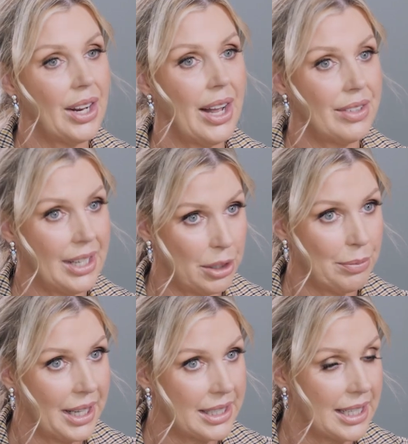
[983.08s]
I'll have another
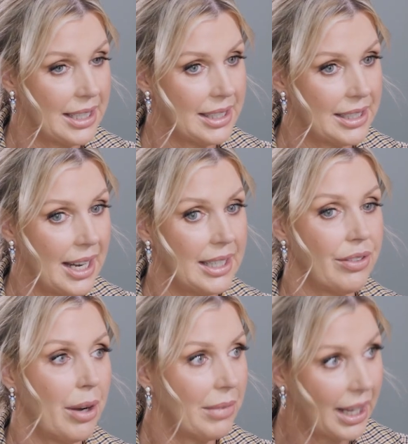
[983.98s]
blood test, and
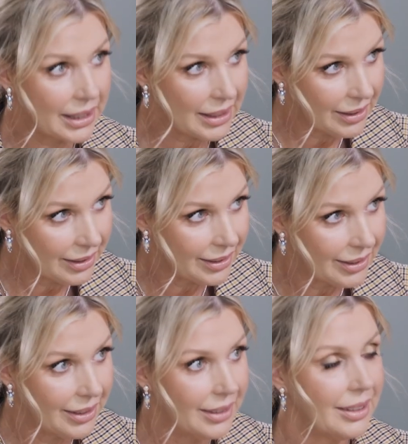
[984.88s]
if I'm lucky,
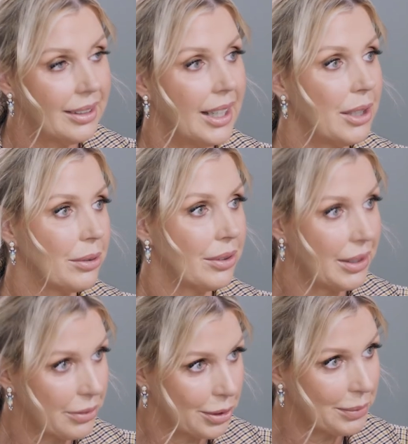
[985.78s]

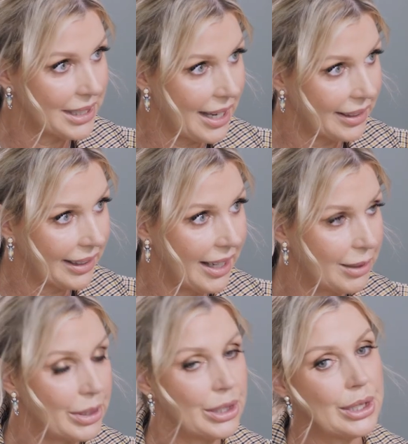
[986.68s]
levels will be down
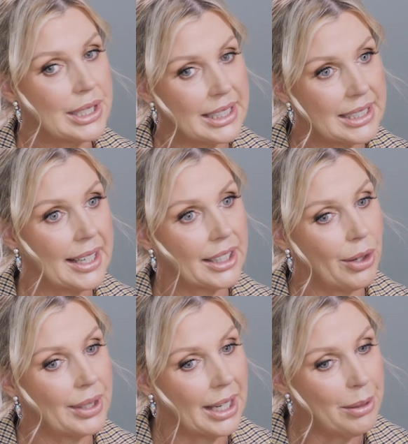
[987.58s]
again. But as soon as they start
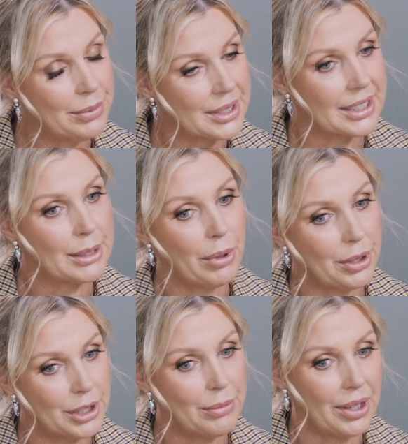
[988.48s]
going up, as I
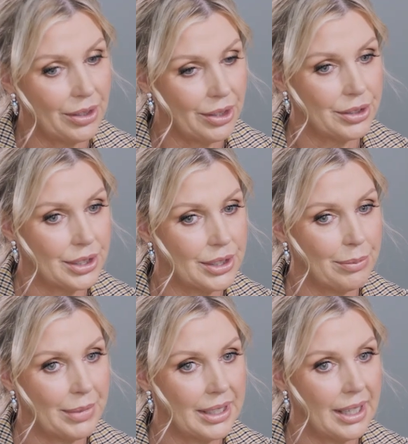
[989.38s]
spoke to my oncologist
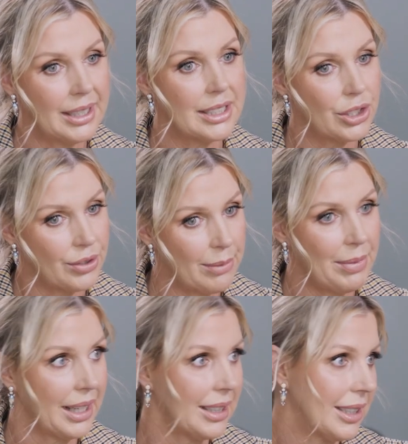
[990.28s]
on Monday, it's straight
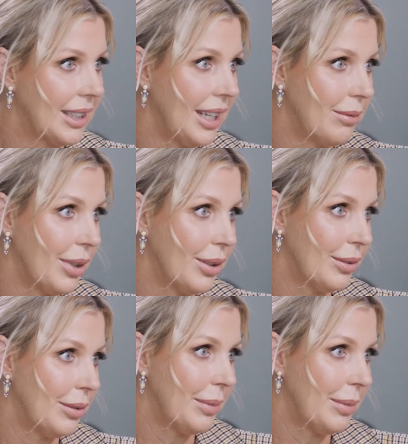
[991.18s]
back into chemo for